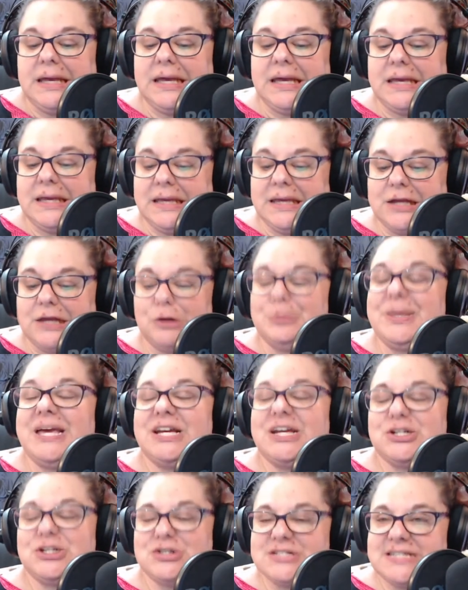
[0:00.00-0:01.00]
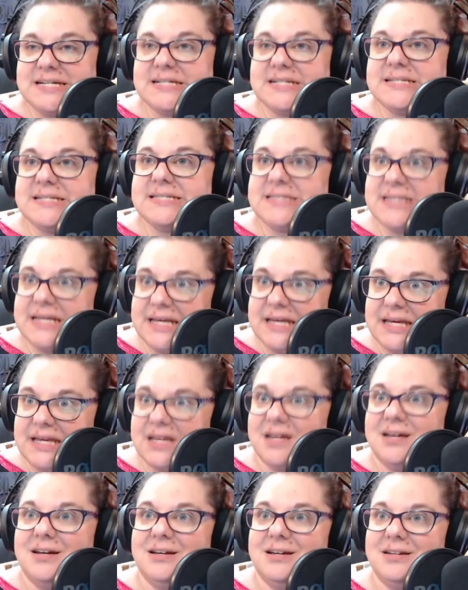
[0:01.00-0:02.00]
it'll be interesting to see,
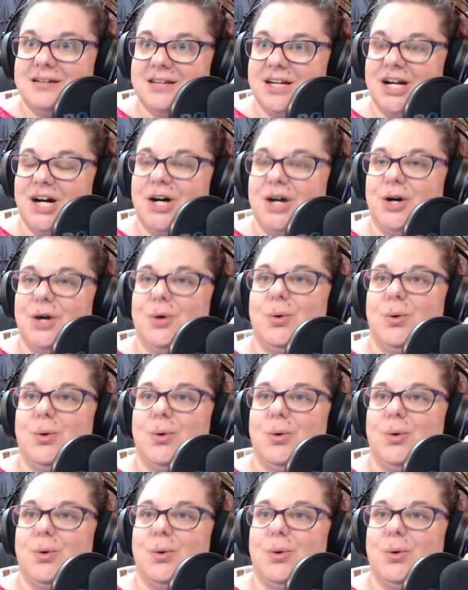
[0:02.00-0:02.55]
you know,